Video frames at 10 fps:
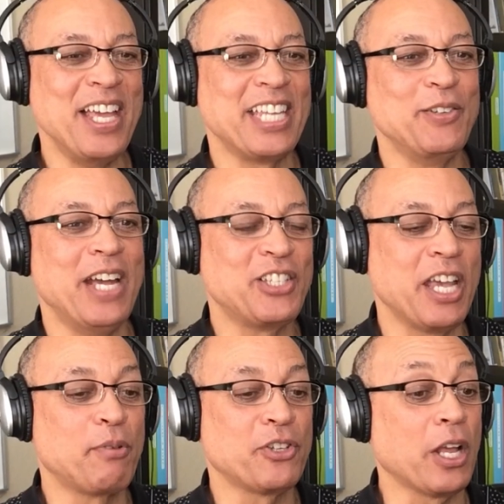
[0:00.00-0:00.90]
Thank you,
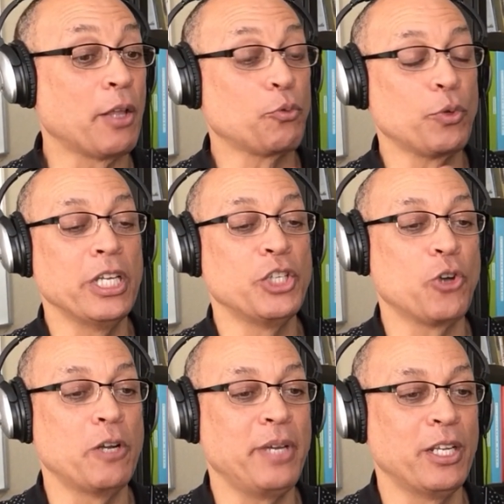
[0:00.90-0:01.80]
AJ. Appreciate it. I really
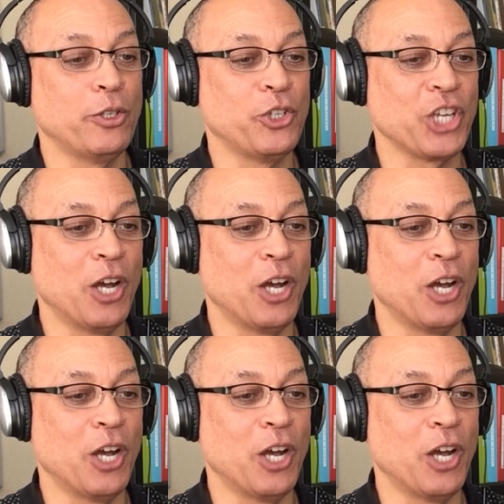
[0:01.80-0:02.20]
enjoyed being on your